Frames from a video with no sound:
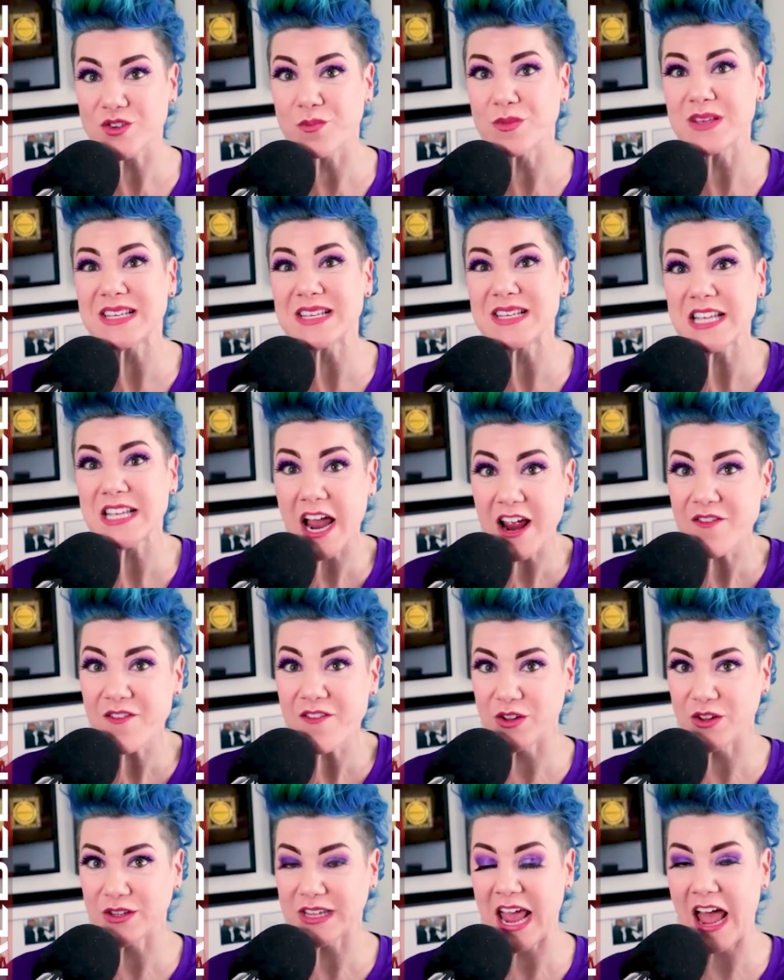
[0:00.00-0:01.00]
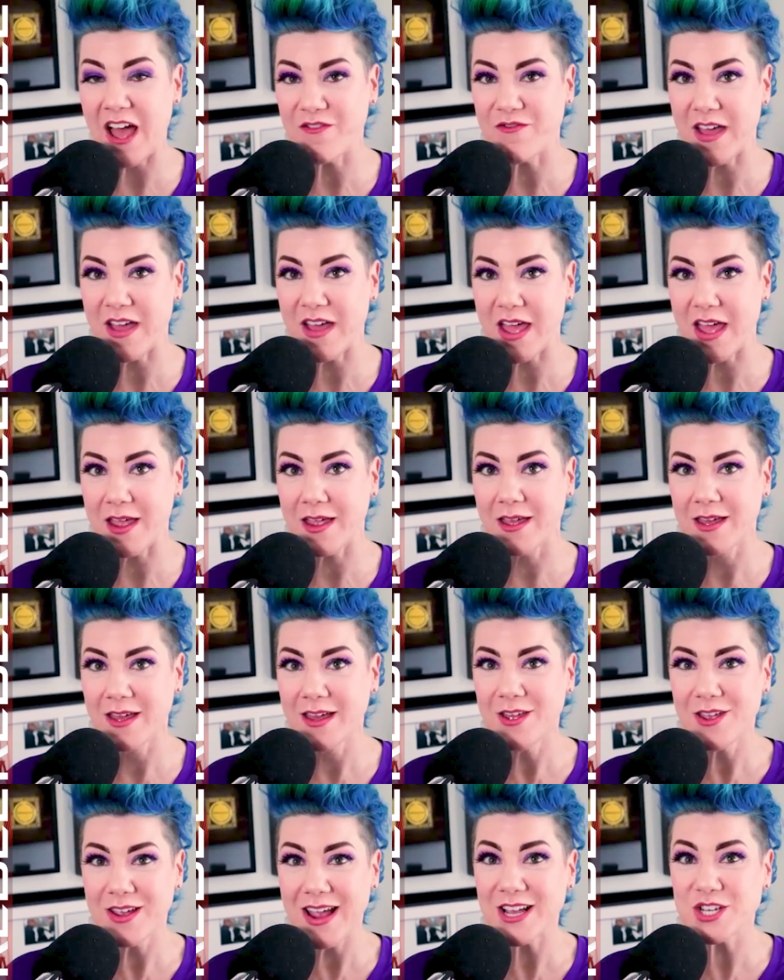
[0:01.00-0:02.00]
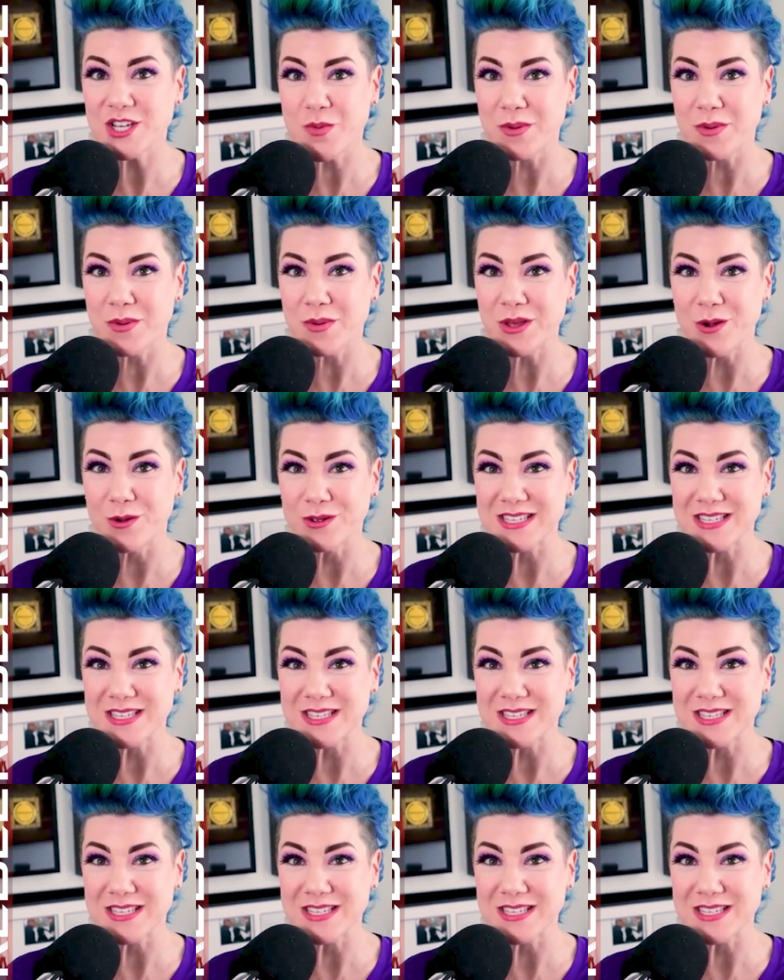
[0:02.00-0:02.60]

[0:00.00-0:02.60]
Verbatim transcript: from the Seinfeld Cafe. You guys remember the old